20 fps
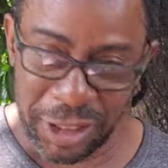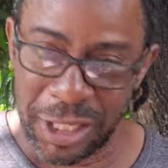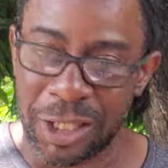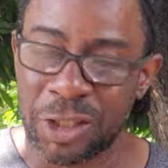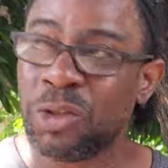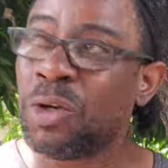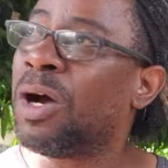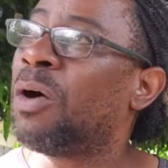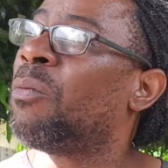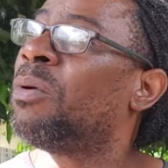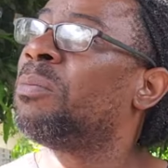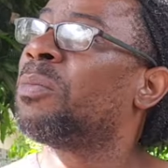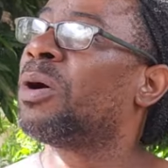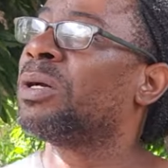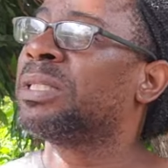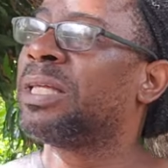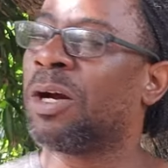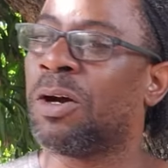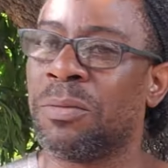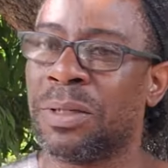I wouldn't go
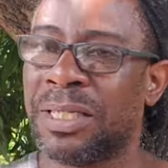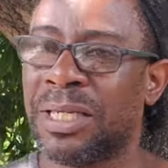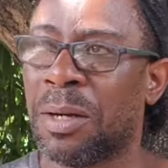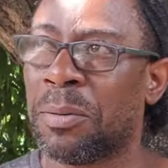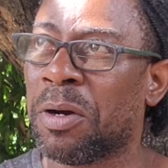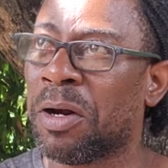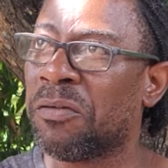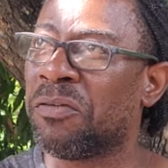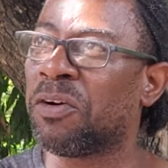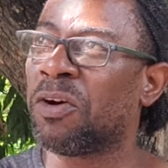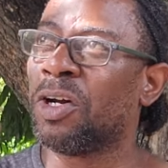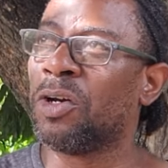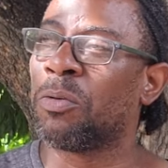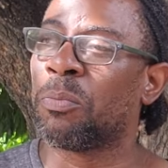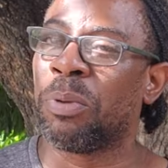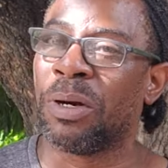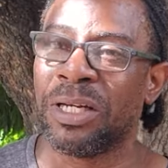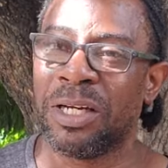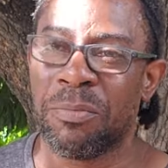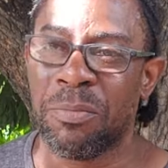check up the camera if you go
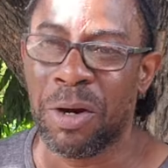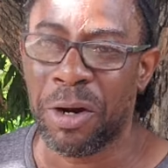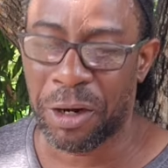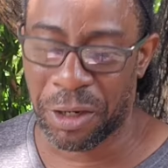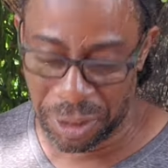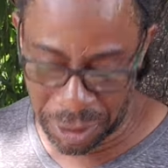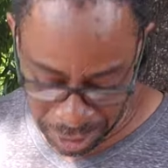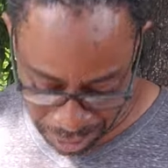look on the bird, you